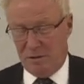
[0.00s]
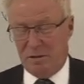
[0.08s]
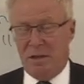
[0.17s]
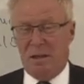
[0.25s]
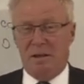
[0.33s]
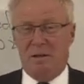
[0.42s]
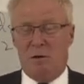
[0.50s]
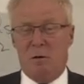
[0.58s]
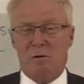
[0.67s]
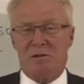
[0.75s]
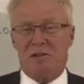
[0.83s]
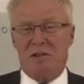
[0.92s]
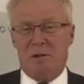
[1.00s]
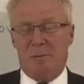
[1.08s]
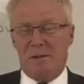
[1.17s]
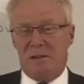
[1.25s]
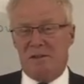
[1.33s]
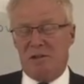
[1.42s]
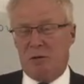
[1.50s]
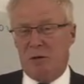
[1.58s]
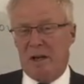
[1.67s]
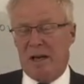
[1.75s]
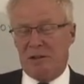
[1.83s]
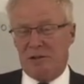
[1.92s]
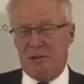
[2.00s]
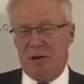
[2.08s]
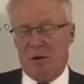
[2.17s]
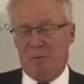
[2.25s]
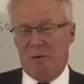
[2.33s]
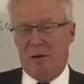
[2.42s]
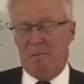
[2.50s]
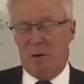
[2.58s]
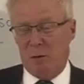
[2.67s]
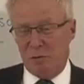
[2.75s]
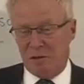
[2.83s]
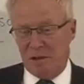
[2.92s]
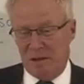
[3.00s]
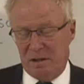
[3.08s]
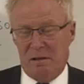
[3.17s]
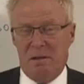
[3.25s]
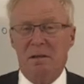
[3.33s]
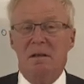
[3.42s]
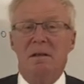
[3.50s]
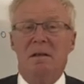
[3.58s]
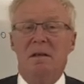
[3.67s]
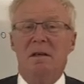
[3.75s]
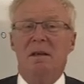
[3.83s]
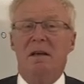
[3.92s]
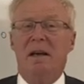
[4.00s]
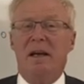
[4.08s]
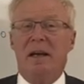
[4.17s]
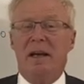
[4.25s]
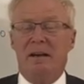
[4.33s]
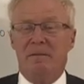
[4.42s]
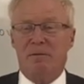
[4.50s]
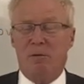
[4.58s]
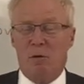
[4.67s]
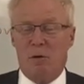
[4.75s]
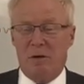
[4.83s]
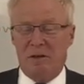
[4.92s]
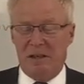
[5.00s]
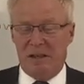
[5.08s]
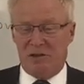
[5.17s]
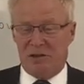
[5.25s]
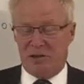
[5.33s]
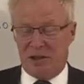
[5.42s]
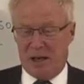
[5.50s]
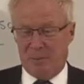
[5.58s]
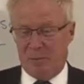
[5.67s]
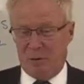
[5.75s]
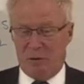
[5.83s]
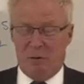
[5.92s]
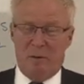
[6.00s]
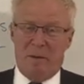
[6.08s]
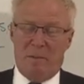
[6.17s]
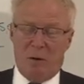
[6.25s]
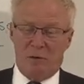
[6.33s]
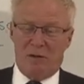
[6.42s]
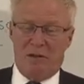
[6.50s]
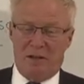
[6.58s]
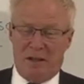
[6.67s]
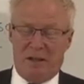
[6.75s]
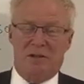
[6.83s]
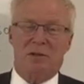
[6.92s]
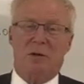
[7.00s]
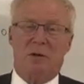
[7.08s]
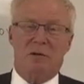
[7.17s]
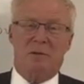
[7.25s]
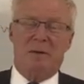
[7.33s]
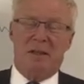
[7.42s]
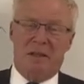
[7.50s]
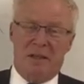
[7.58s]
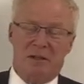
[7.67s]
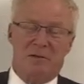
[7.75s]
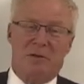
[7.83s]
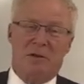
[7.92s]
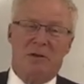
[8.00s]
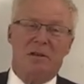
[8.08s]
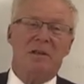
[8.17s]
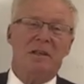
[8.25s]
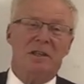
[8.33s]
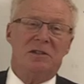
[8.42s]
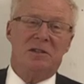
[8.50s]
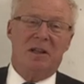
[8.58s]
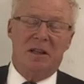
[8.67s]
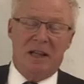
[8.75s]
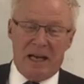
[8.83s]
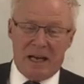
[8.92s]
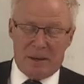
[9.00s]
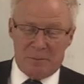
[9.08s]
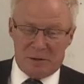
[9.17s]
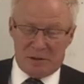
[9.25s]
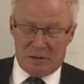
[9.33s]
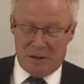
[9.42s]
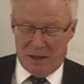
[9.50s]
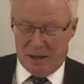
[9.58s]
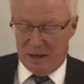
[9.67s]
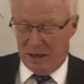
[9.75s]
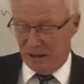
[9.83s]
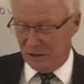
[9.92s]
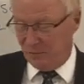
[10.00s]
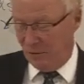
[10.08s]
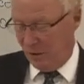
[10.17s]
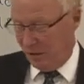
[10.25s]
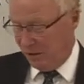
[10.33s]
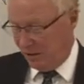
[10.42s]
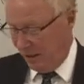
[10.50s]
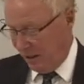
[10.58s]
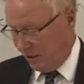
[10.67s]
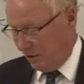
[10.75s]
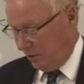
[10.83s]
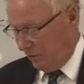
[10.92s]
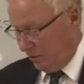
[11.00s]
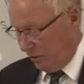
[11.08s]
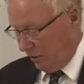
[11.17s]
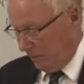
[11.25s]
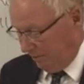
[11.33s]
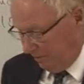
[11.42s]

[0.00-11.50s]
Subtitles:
The course syllabus is actually already posted, and for each chapter we'll be posting links. There'll also be links for each of the labs as far as that is concerned.